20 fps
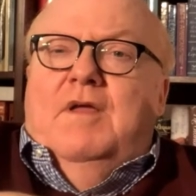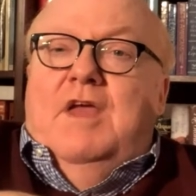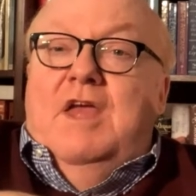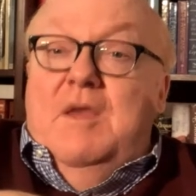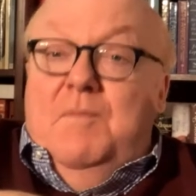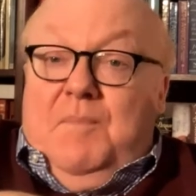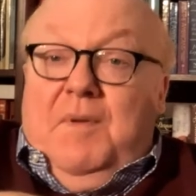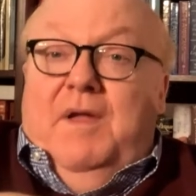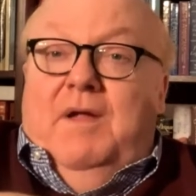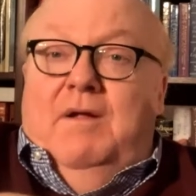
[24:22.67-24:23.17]

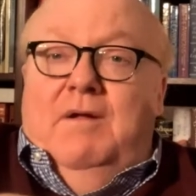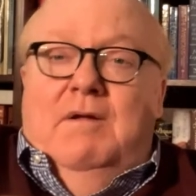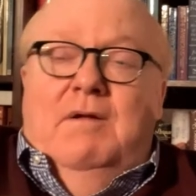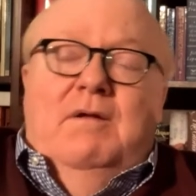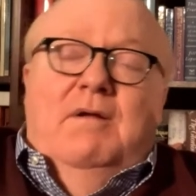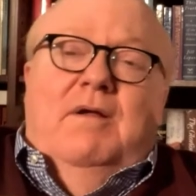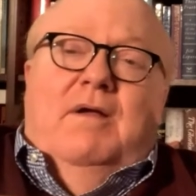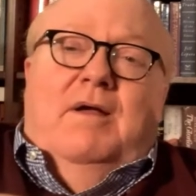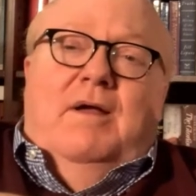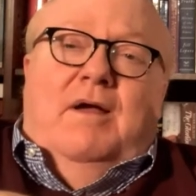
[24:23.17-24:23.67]
keeping
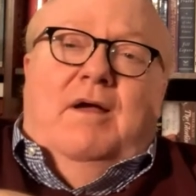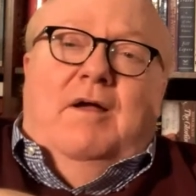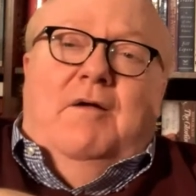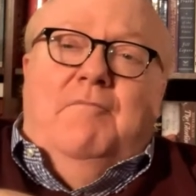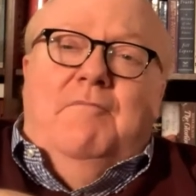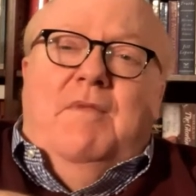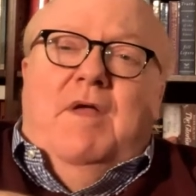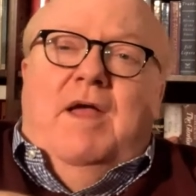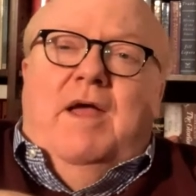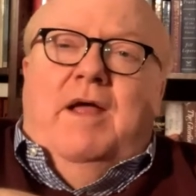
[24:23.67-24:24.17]

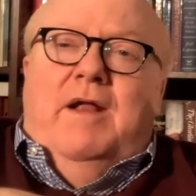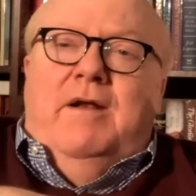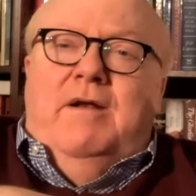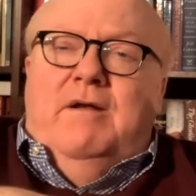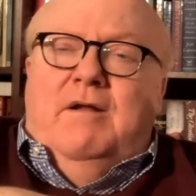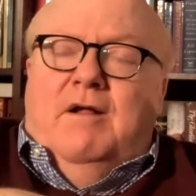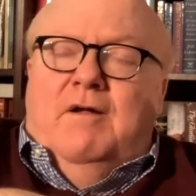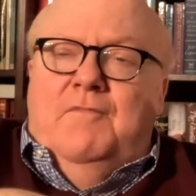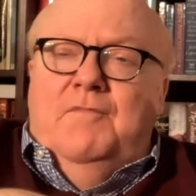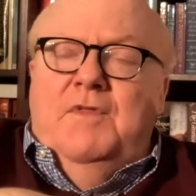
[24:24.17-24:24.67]
um,
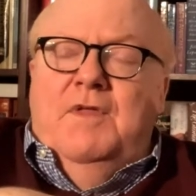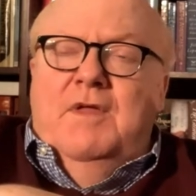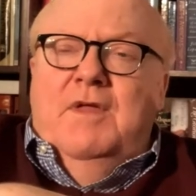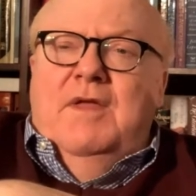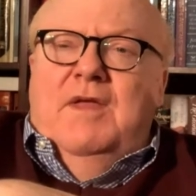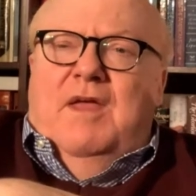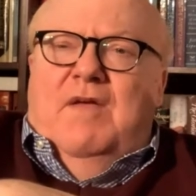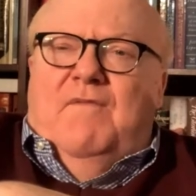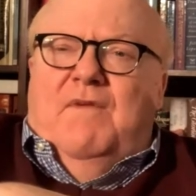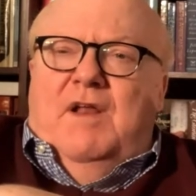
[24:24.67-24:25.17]
and, um,
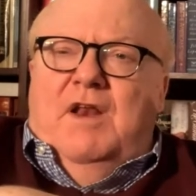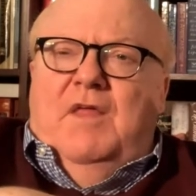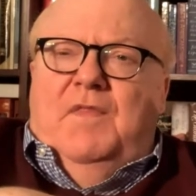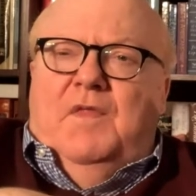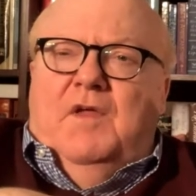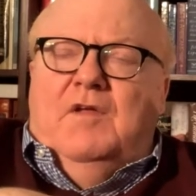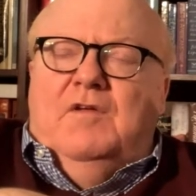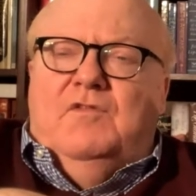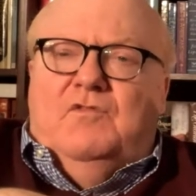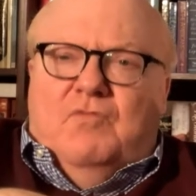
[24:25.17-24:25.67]
if
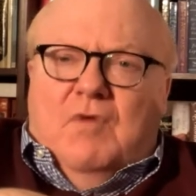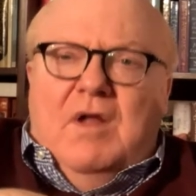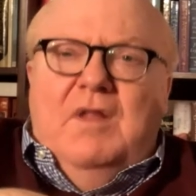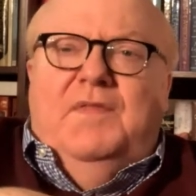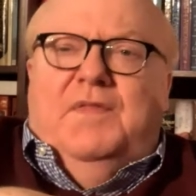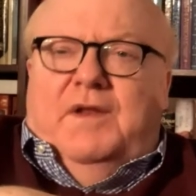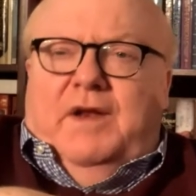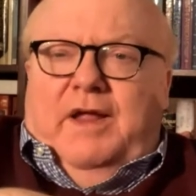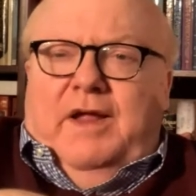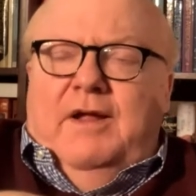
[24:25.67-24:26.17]
anything,
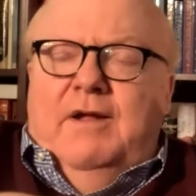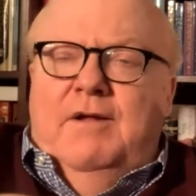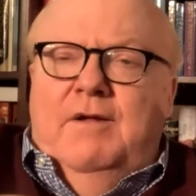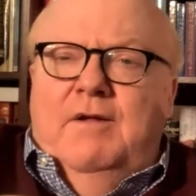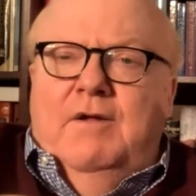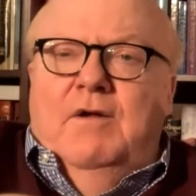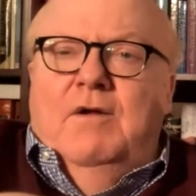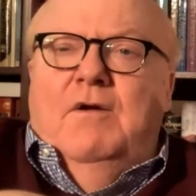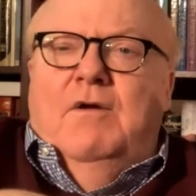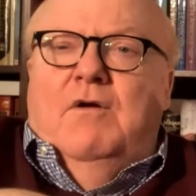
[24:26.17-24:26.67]
strengthening
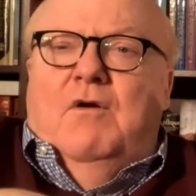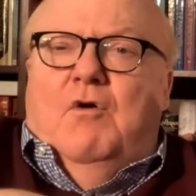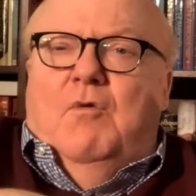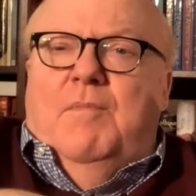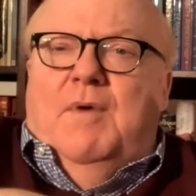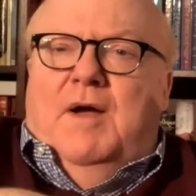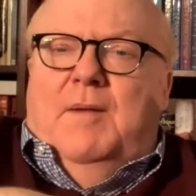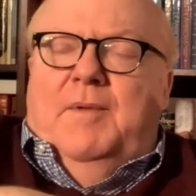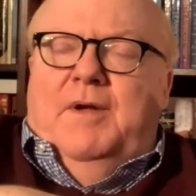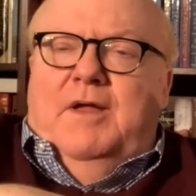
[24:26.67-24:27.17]

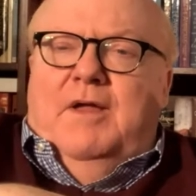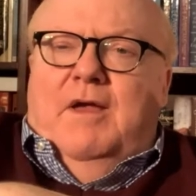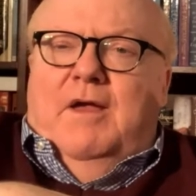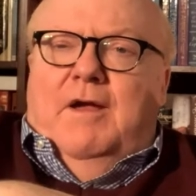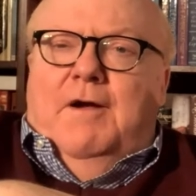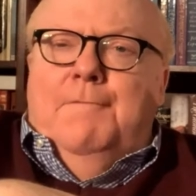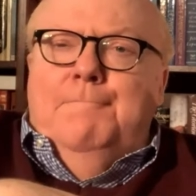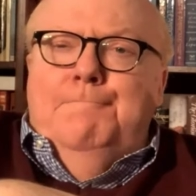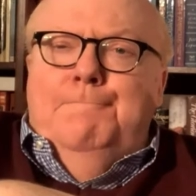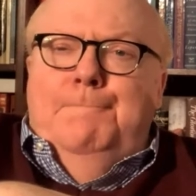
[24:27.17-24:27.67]

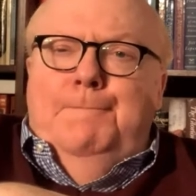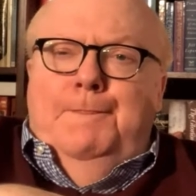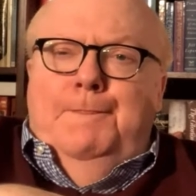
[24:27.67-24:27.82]
Obamacare.